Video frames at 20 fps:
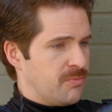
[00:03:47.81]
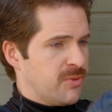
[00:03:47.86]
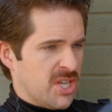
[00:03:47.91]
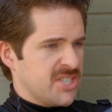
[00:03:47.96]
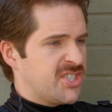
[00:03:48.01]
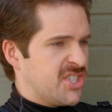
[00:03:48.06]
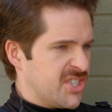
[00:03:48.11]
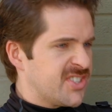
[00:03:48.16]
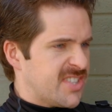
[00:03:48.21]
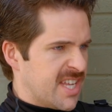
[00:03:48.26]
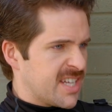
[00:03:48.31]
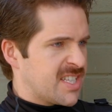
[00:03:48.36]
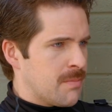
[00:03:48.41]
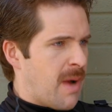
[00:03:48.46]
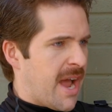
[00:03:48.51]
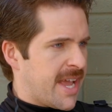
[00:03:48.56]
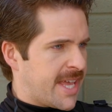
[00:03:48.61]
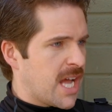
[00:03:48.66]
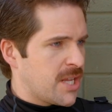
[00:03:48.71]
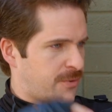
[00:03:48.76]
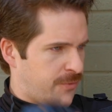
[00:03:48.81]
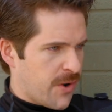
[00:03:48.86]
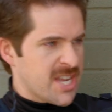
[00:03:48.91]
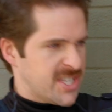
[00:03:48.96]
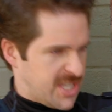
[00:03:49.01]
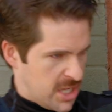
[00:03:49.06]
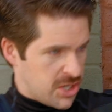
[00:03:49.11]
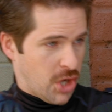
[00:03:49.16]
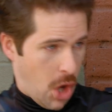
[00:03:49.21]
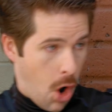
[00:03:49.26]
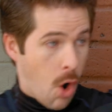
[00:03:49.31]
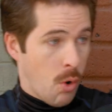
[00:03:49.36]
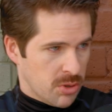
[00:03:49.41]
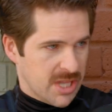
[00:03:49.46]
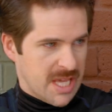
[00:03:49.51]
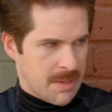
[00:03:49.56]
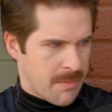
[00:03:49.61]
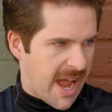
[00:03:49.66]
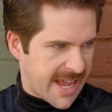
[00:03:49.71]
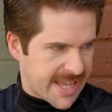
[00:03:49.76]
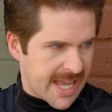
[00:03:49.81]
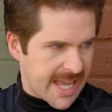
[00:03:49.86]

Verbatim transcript: let's just stick to my catchphrase and only my